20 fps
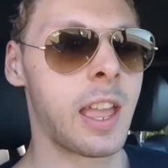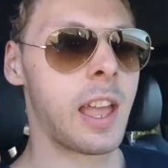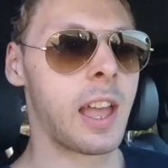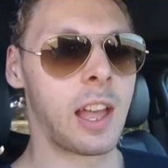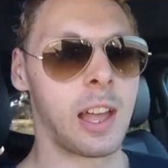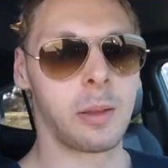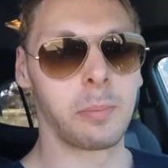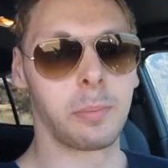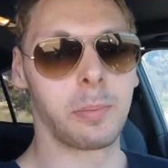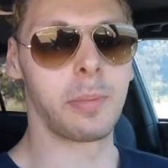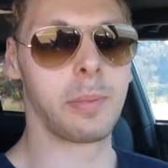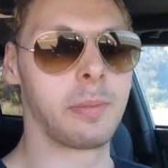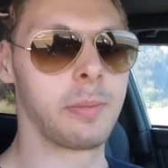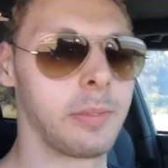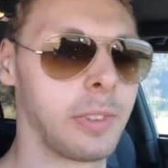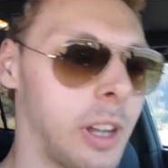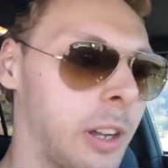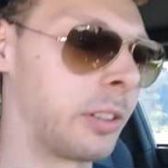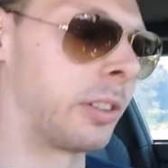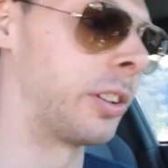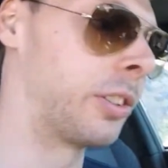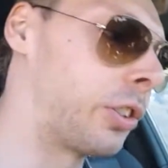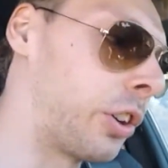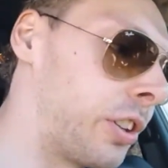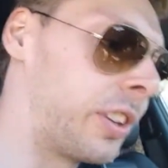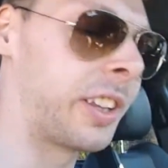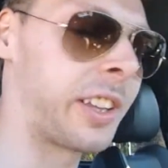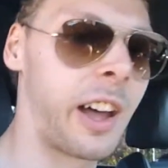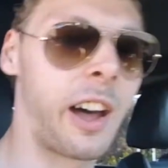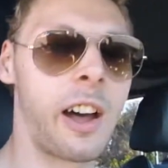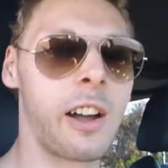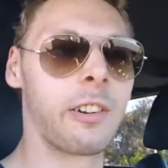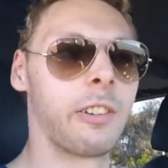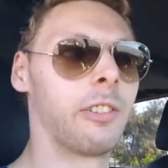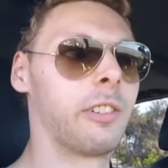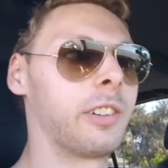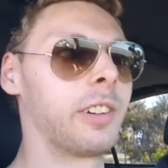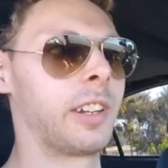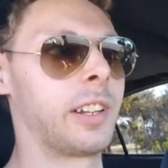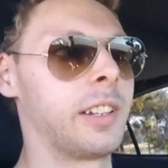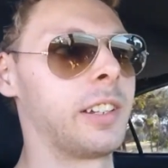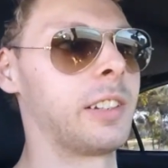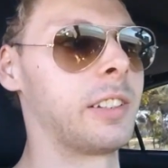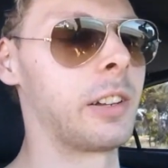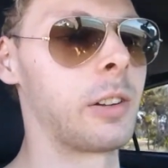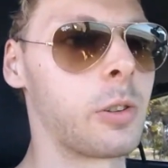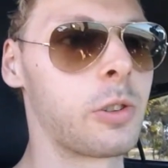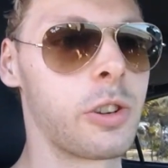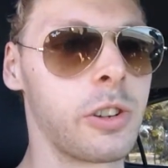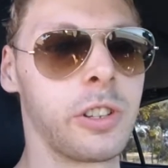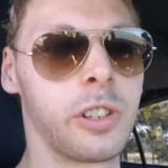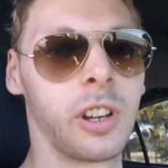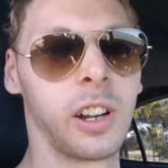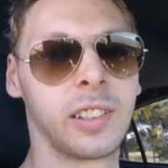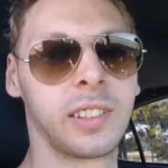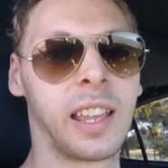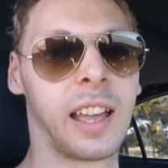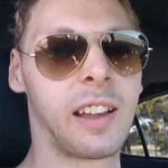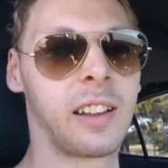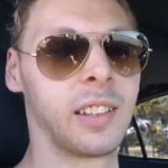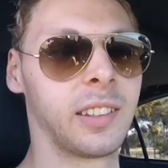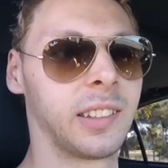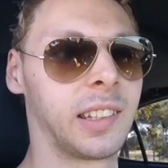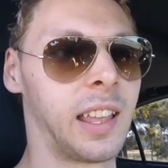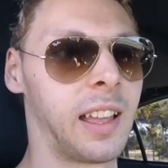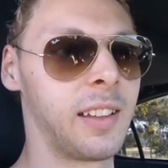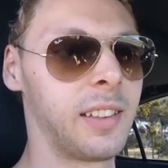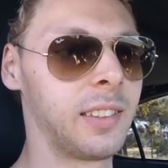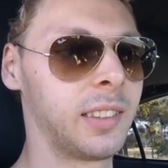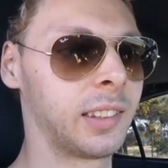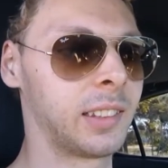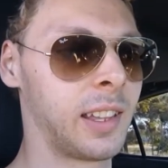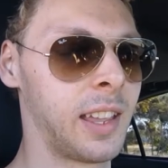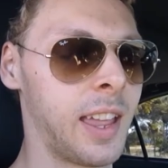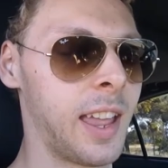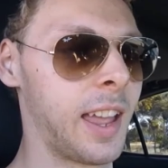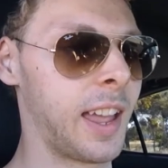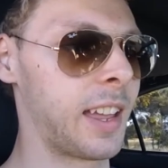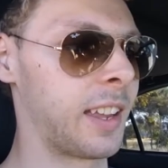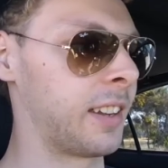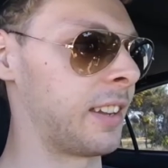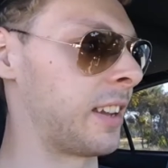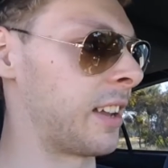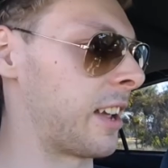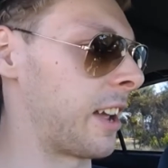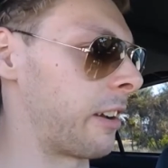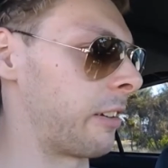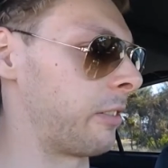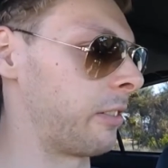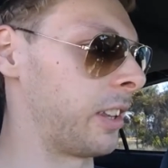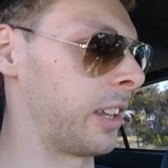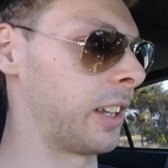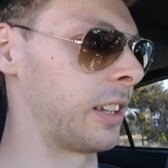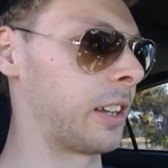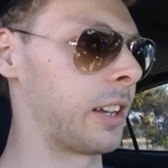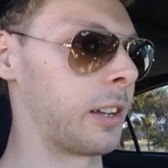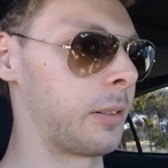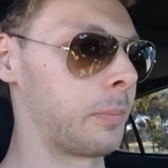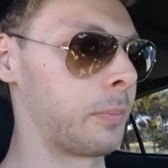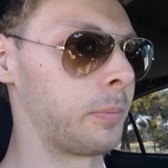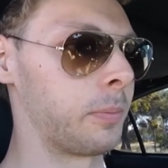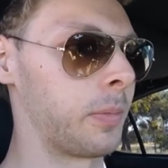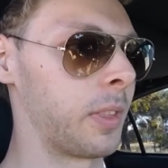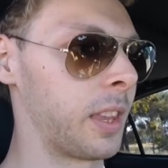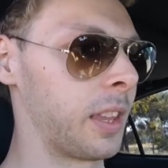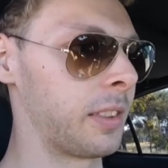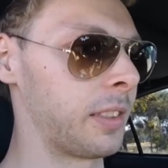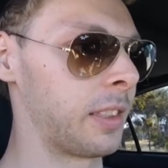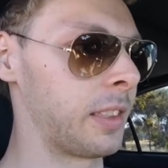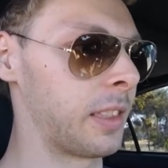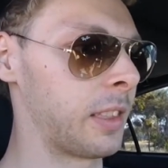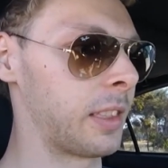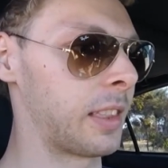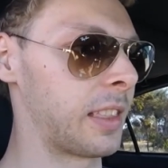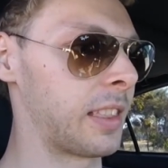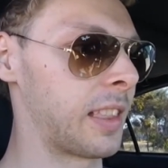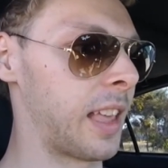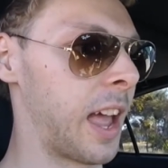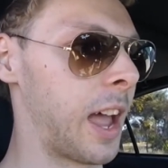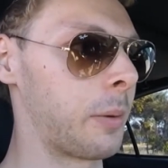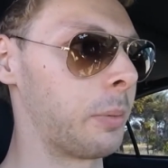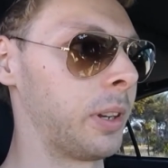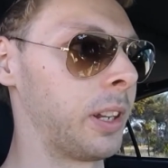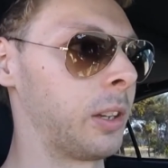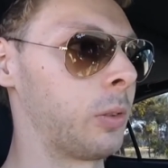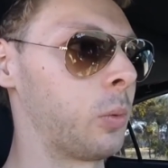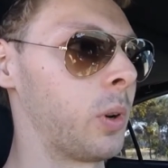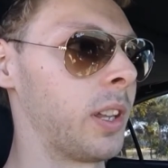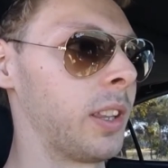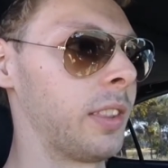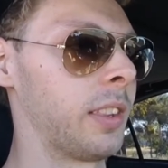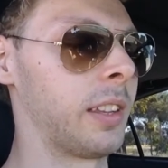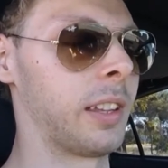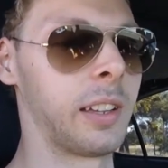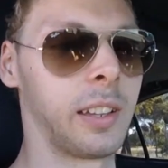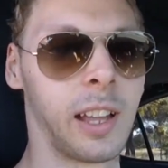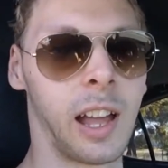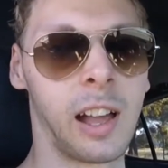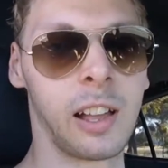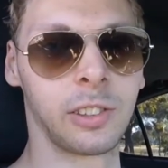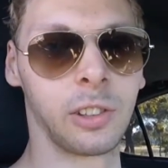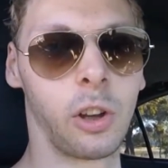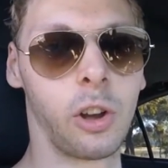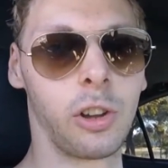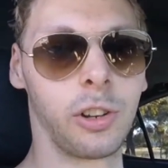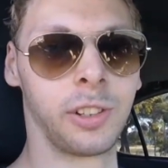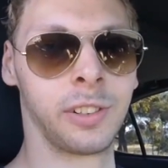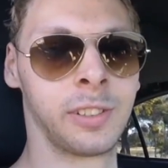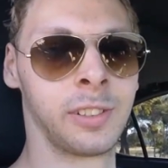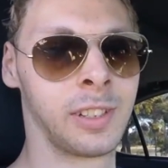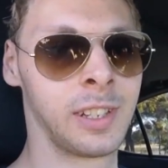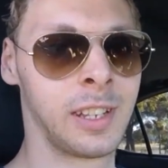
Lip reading: I'm going to turn the car on and I'll show you guys how it sounds and everything happening when the car's on.